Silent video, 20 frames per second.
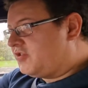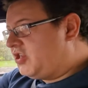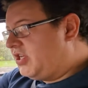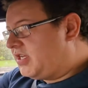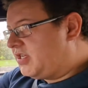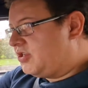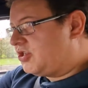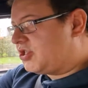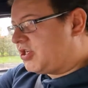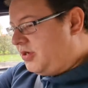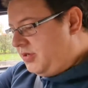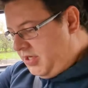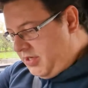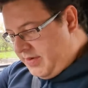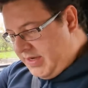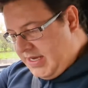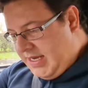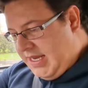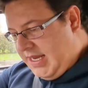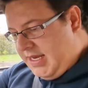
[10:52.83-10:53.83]
She can show
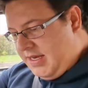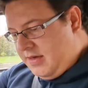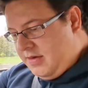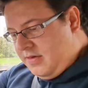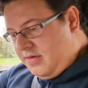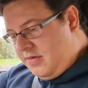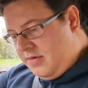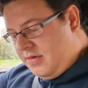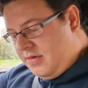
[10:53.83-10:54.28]
you it in